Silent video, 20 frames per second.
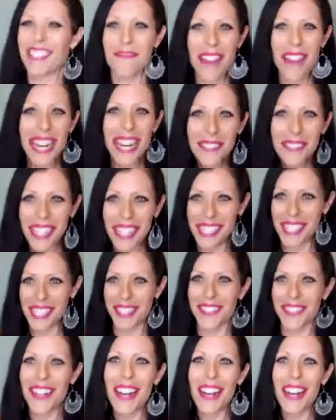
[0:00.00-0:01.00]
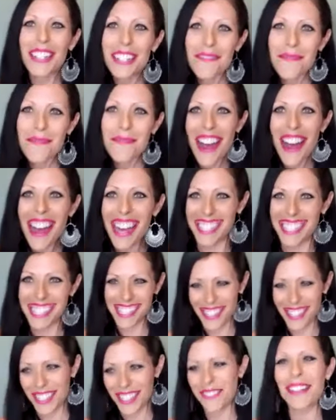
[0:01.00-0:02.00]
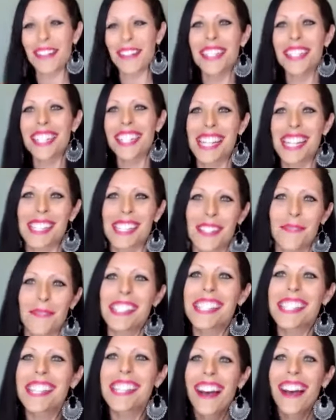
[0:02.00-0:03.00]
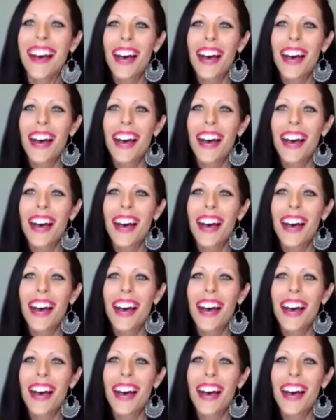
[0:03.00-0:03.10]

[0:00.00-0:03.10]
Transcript: manifest your rockin' bod. Let's talk about orgasms.